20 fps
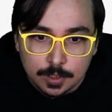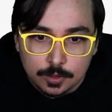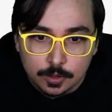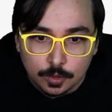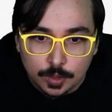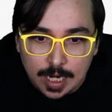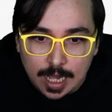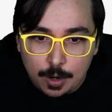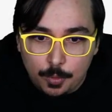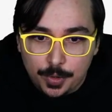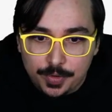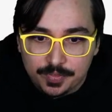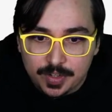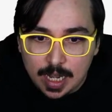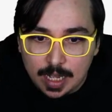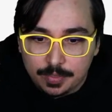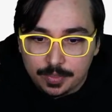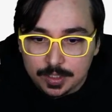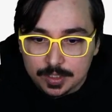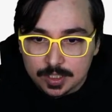So now we've
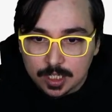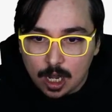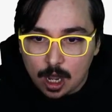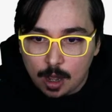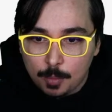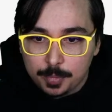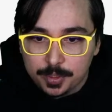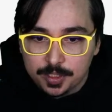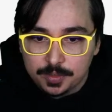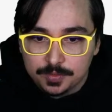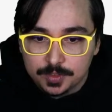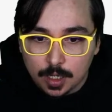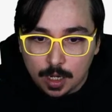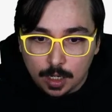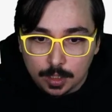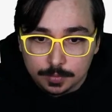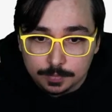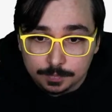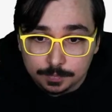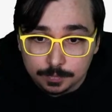got this copy of
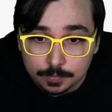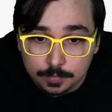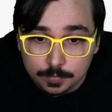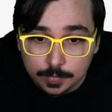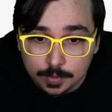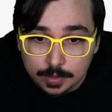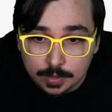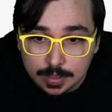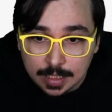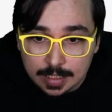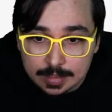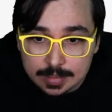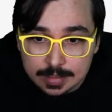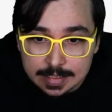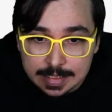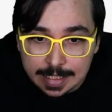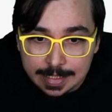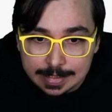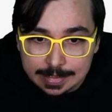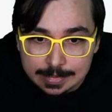Dawn that's
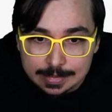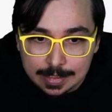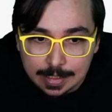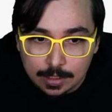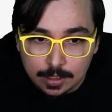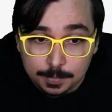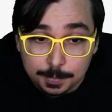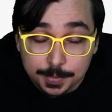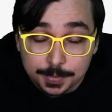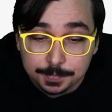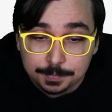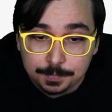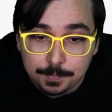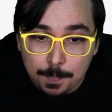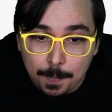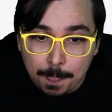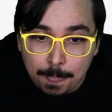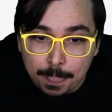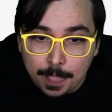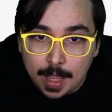getting set up.
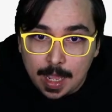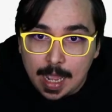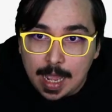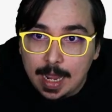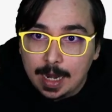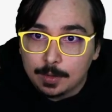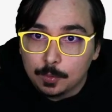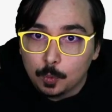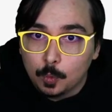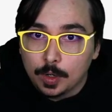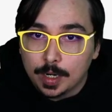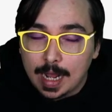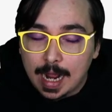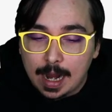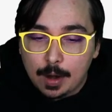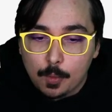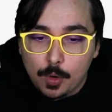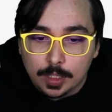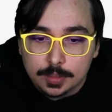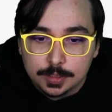And what
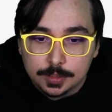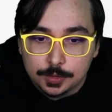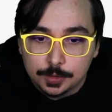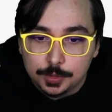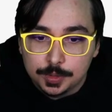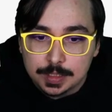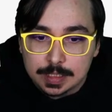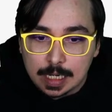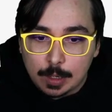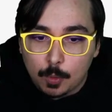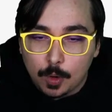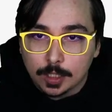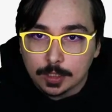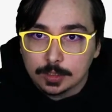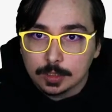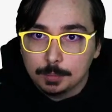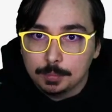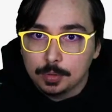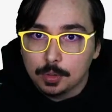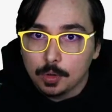I want to do is I want
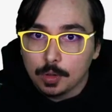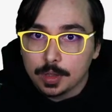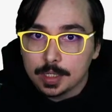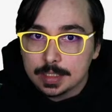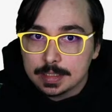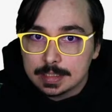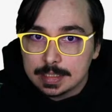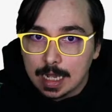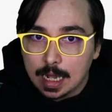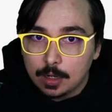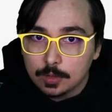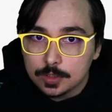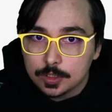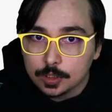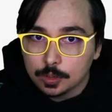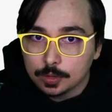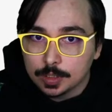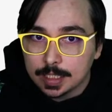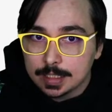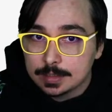to pull this down.
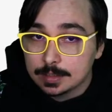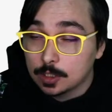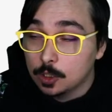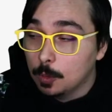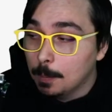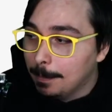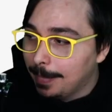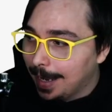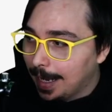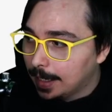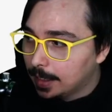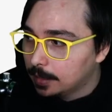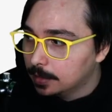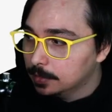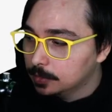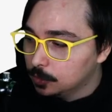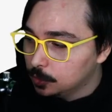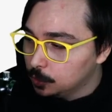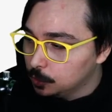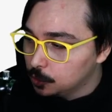So let's go back
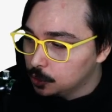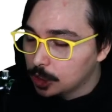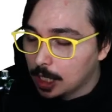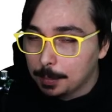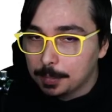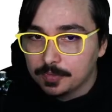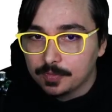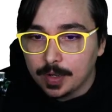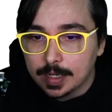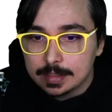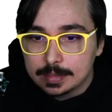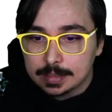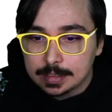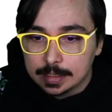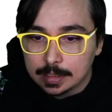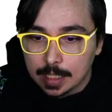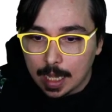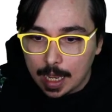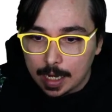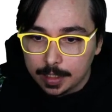to Shopify
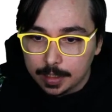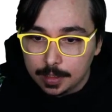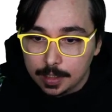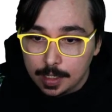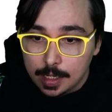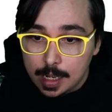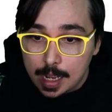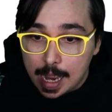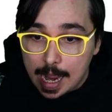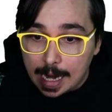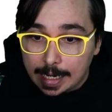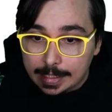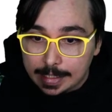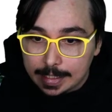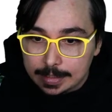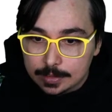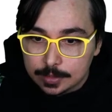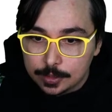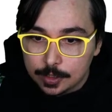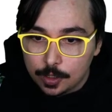CLI and
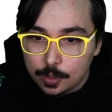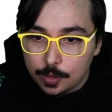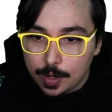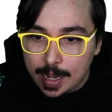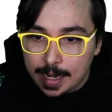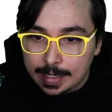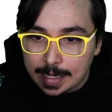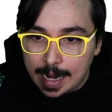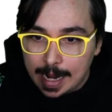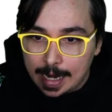let's go and